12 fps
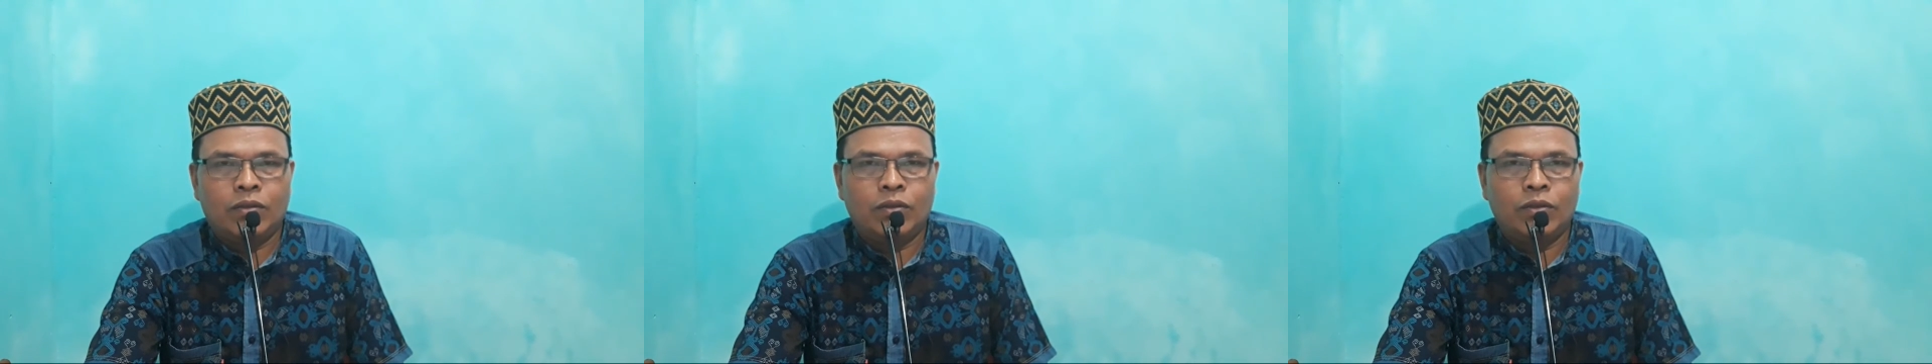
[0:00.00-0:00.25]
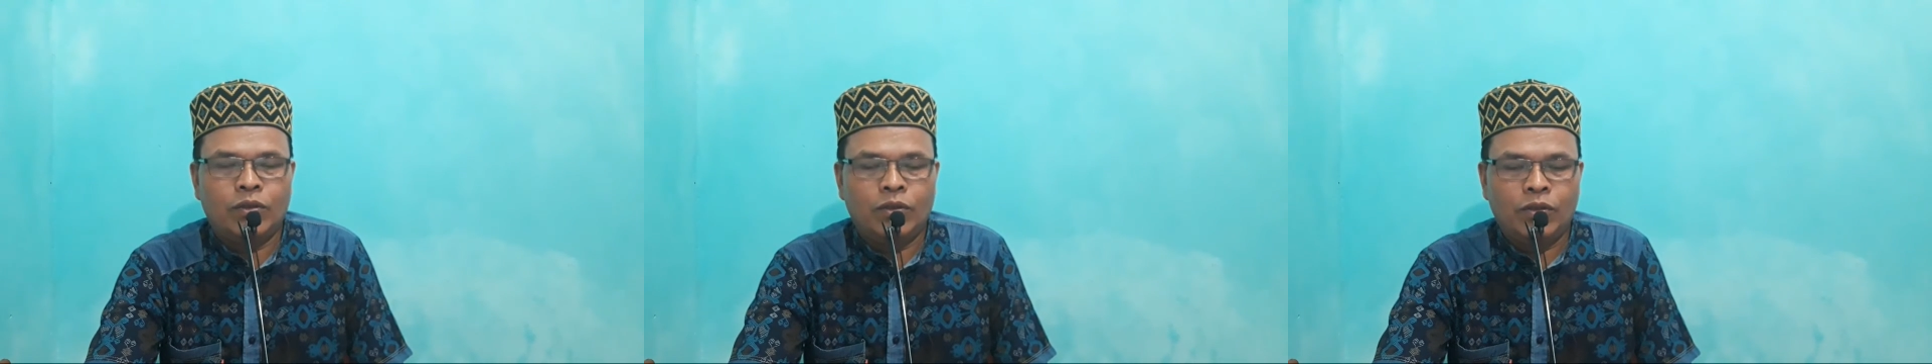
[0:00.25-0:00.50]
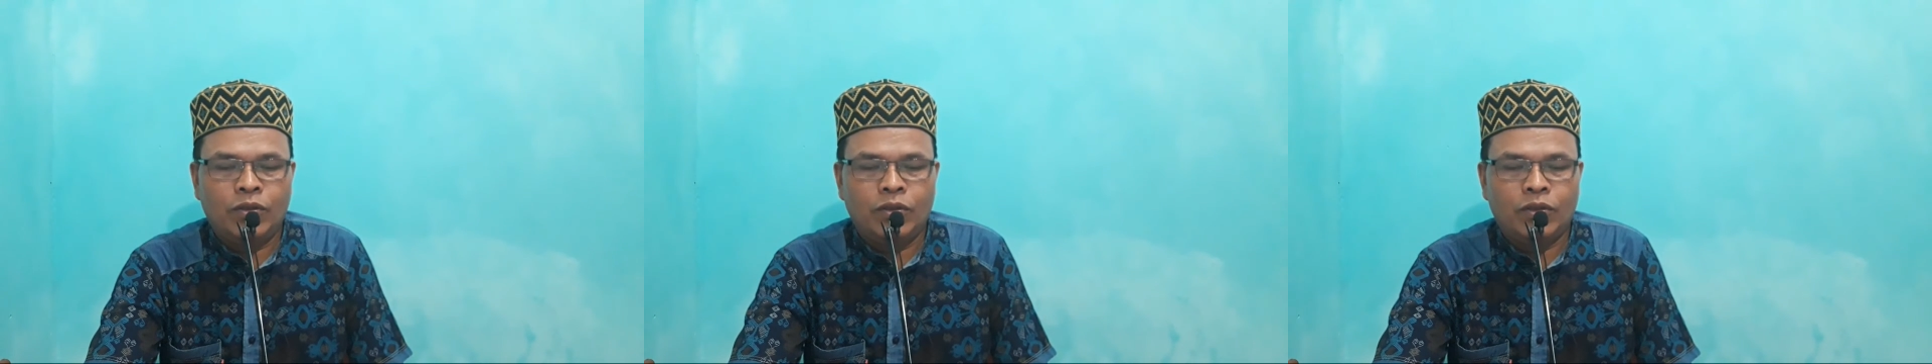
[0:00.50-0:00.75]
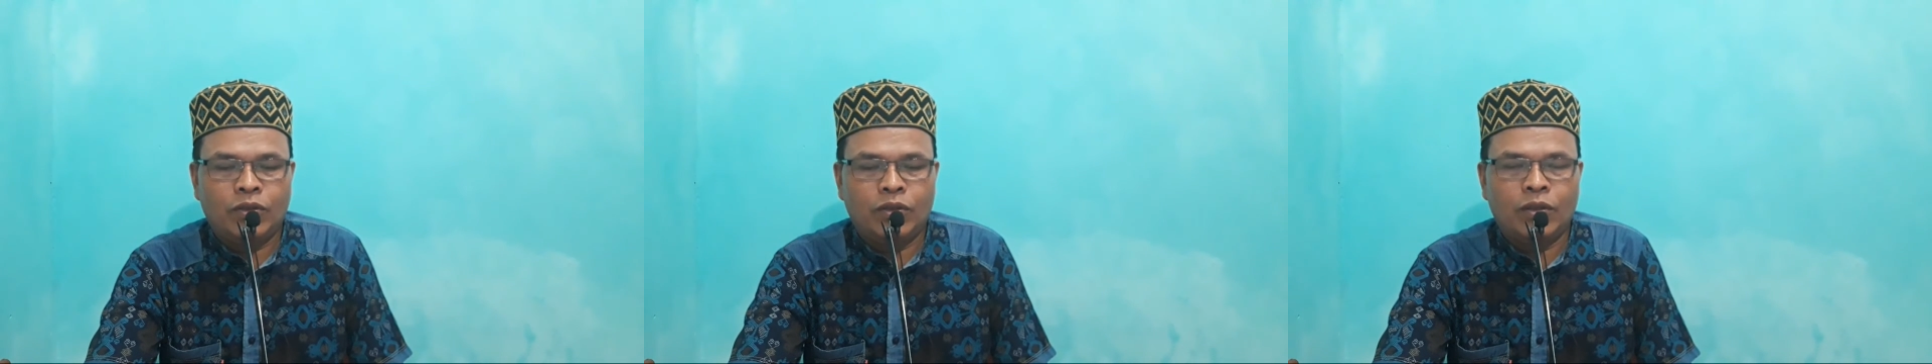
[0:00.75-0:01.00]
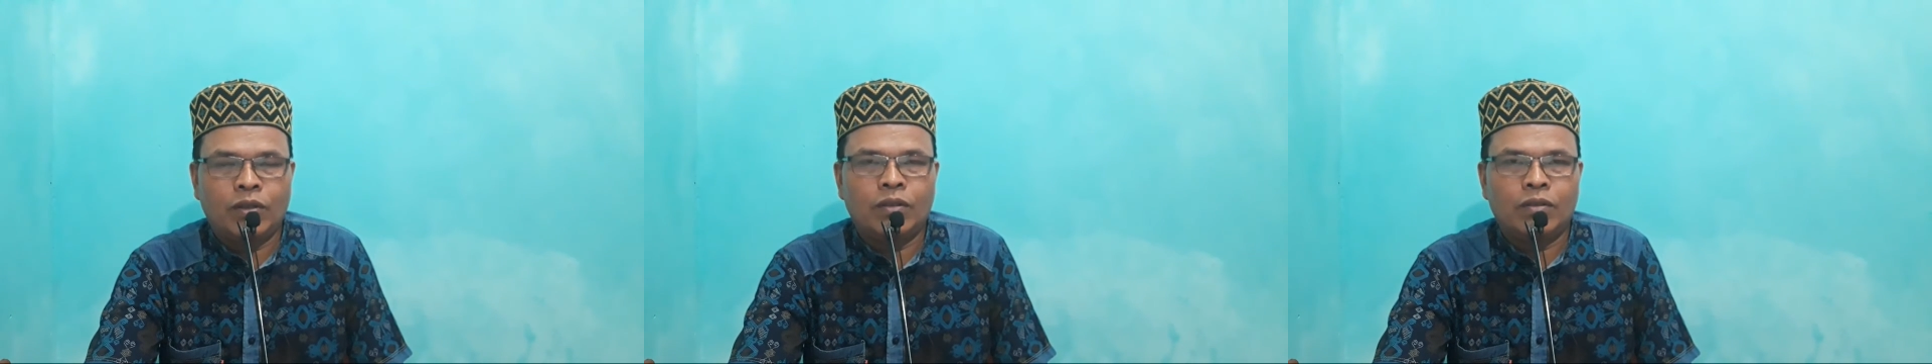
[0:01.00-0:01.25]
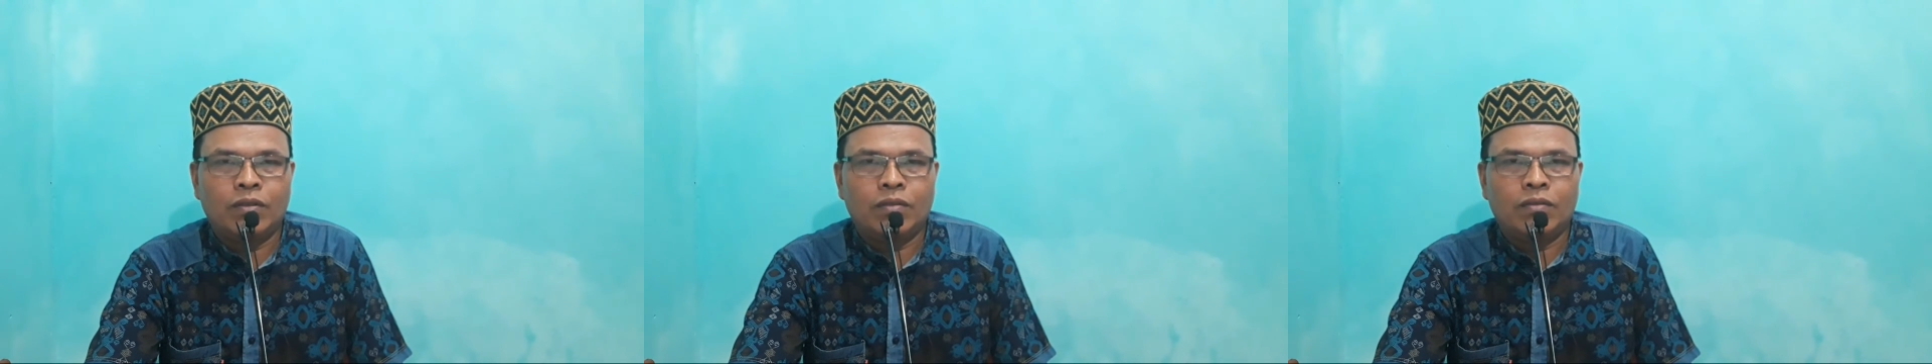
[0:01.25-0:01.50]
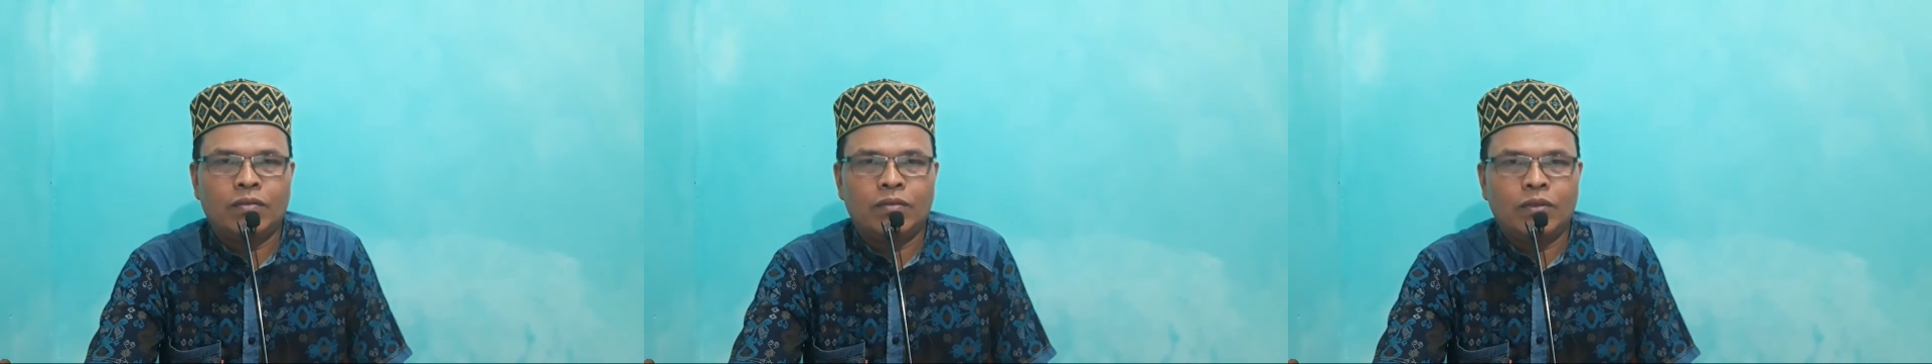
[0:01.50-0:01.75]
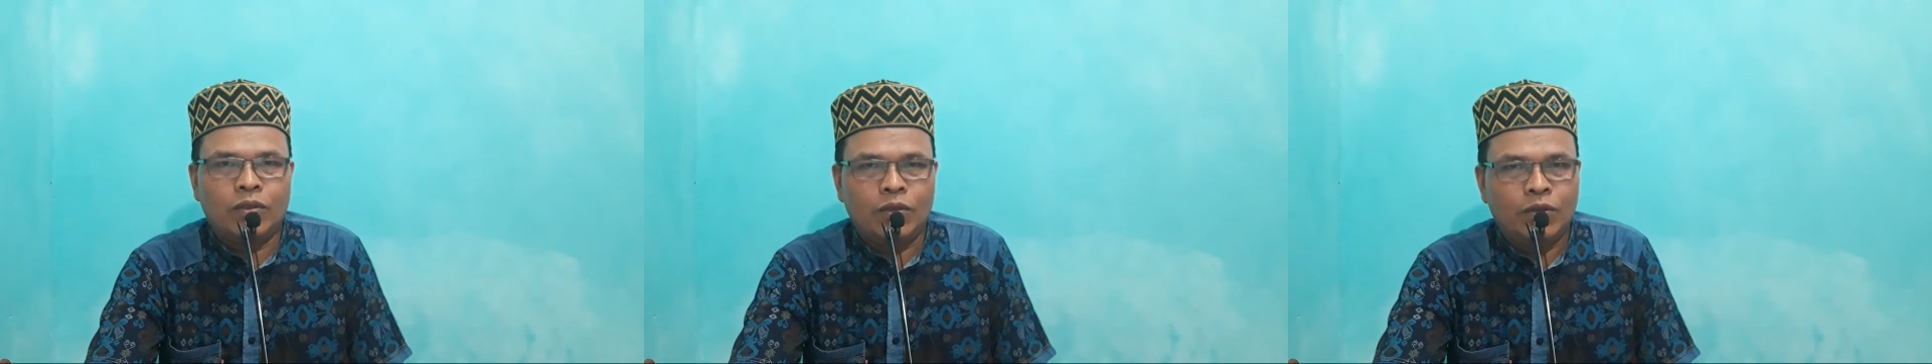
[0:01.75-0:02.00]
you, so
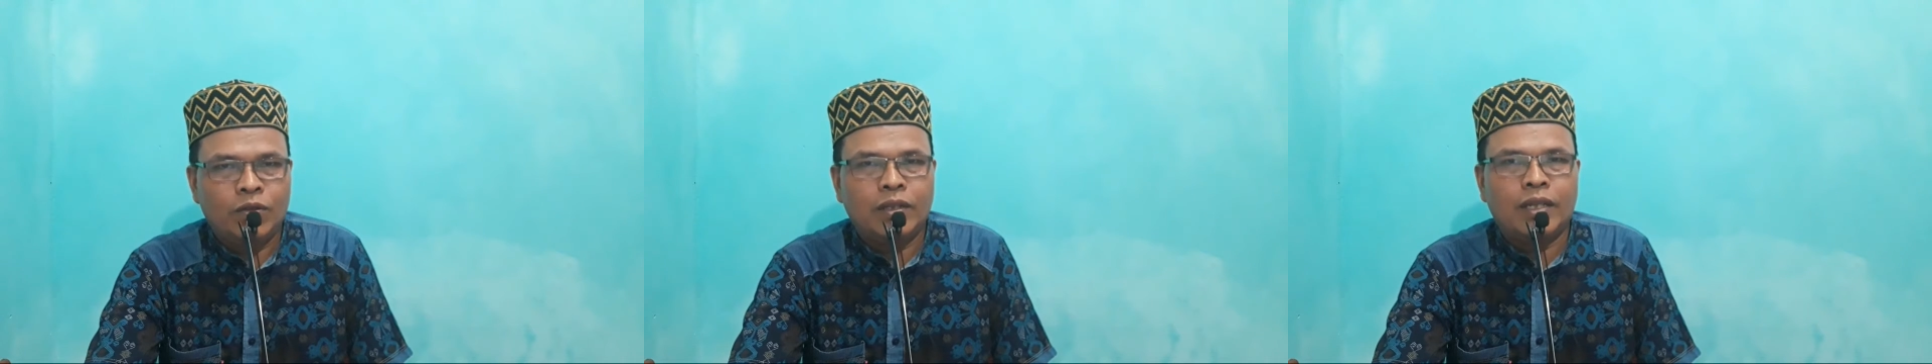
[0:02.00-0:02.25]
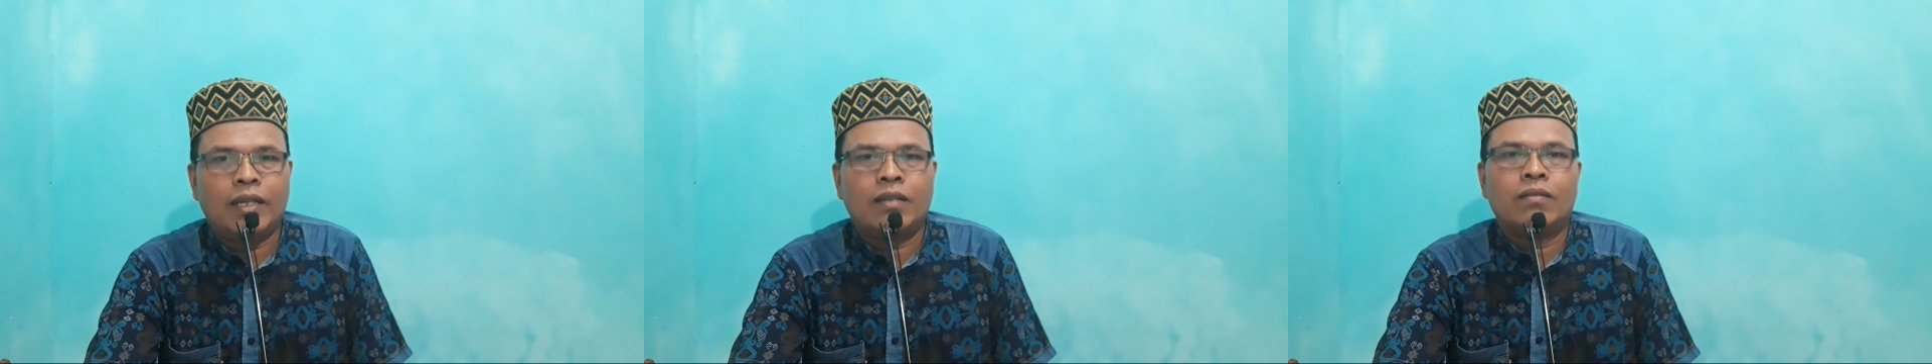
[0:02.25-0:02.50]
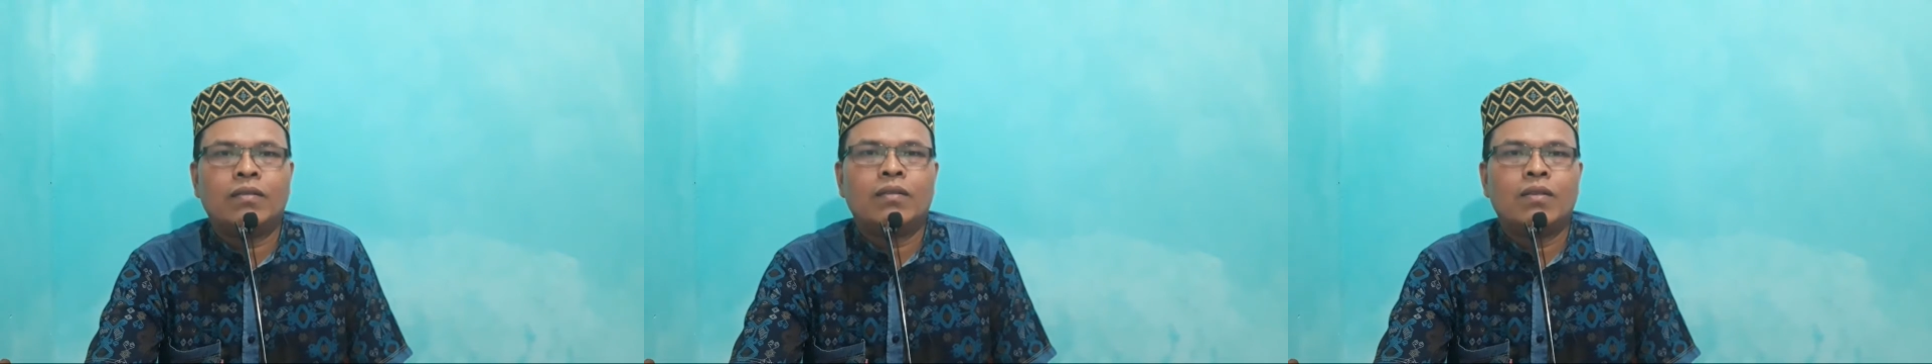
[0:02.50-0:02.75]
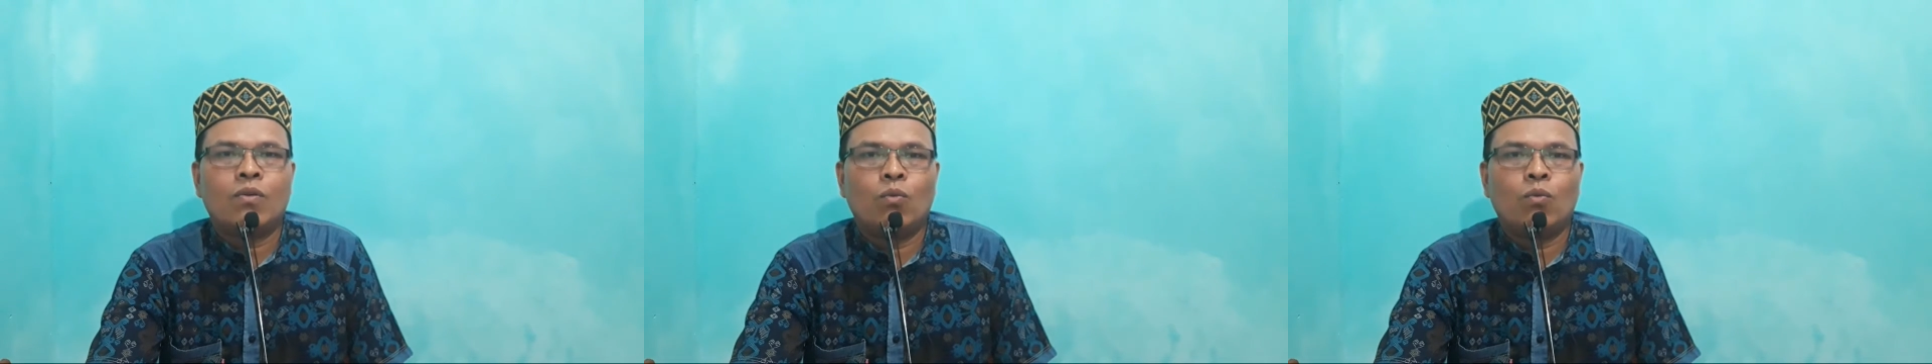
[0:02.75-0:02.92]
you can